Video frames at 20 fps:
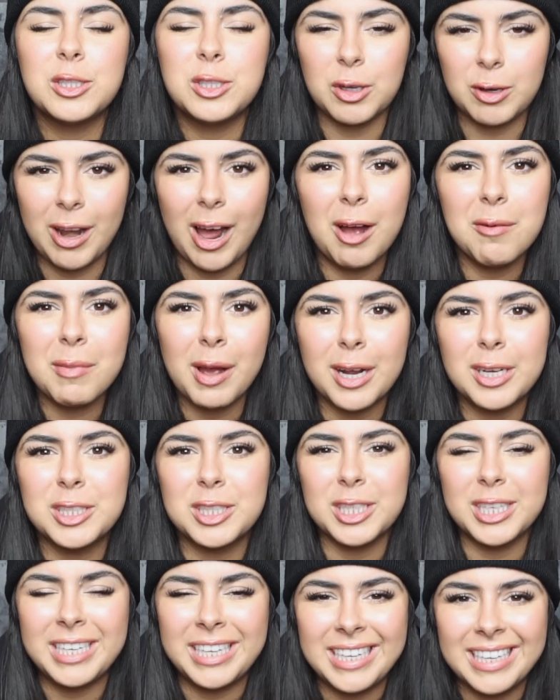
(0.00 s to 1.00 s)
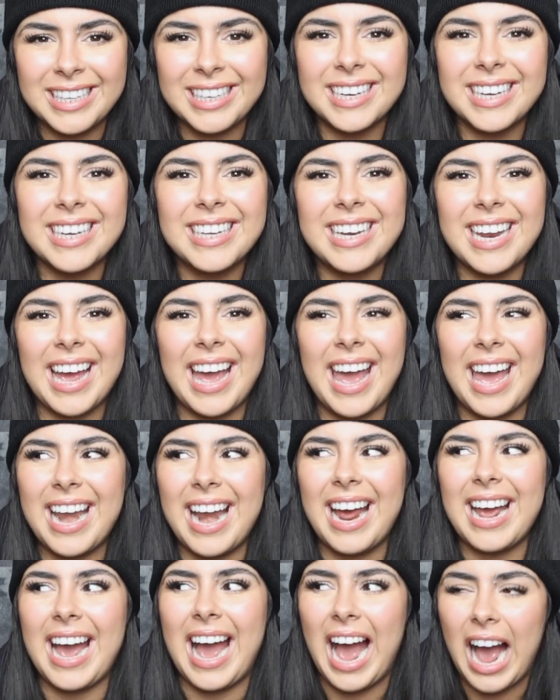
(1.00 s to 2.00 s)
So now I'm actually heated
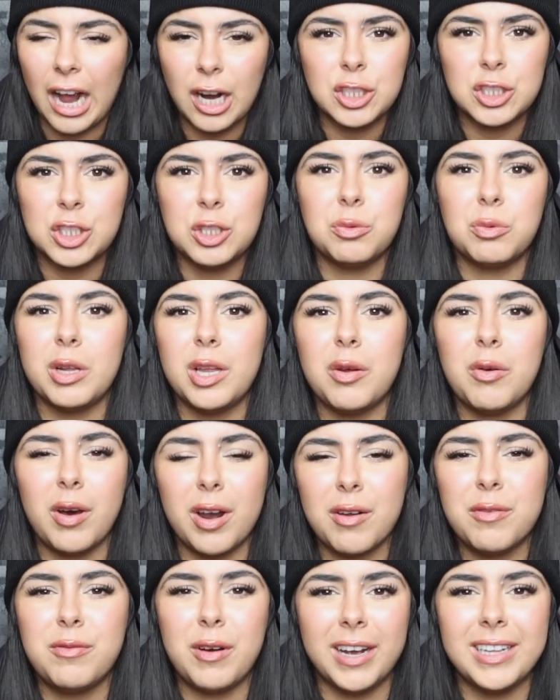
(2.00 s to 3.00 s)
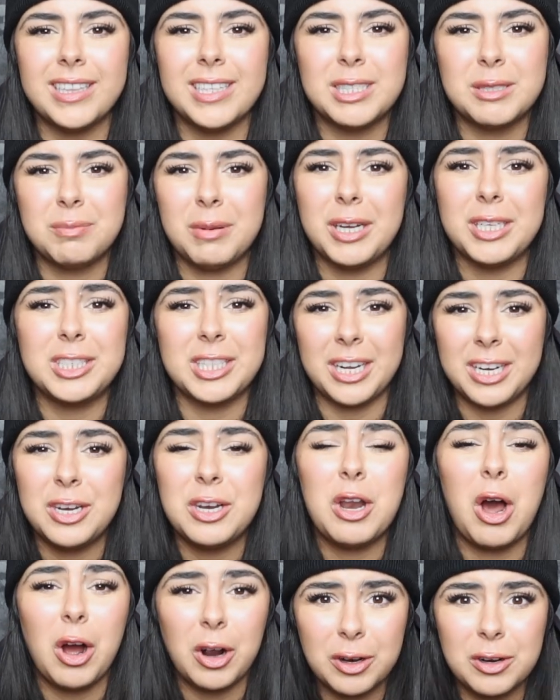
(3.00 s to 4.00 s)
and I actually really wanna fight this bitch
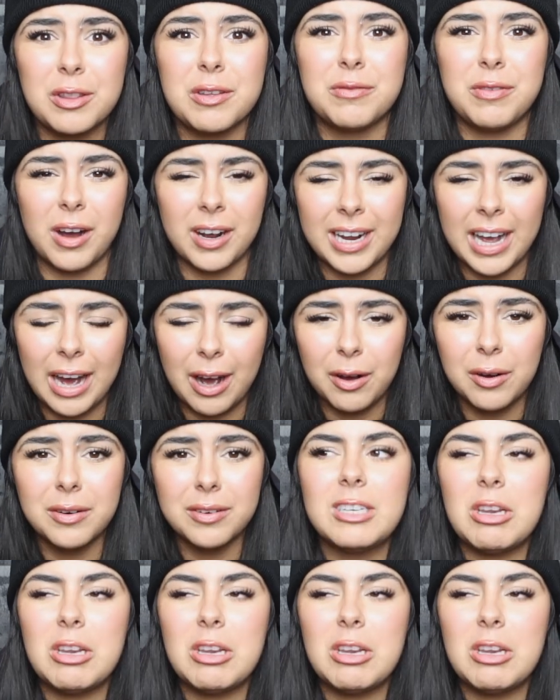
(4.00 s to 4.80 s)
and knock her the fuck out.